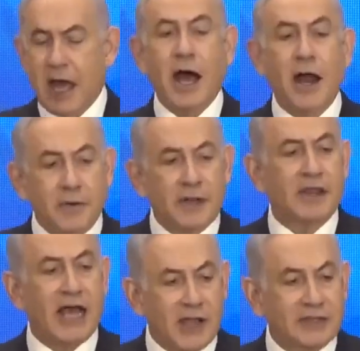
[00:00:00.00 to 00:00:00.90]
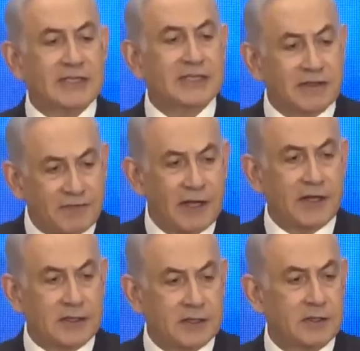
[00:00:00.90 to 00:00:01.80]
100,000
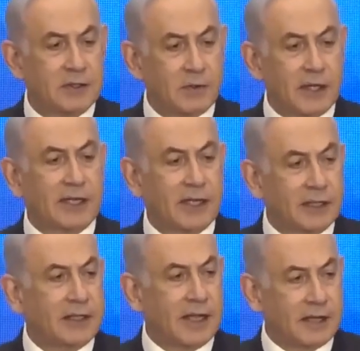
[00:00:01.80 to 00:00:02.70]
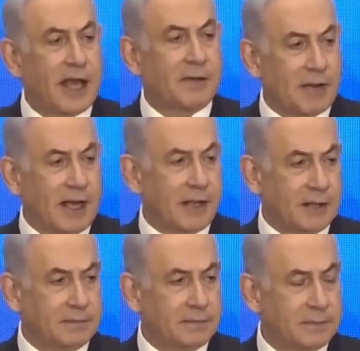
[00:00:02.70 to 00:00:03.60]
civilians were killed in that battle.